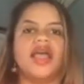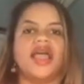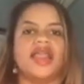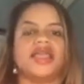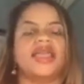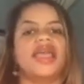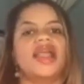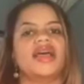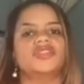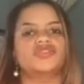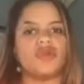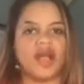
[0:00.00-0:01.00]
and it
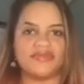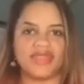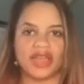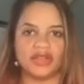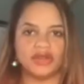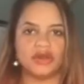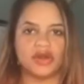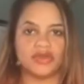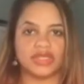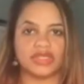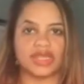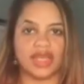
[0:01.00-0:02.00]
cannot drive that
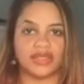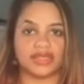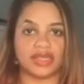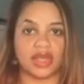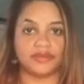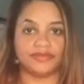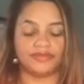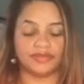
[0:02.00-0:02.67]
glucose inside the cell.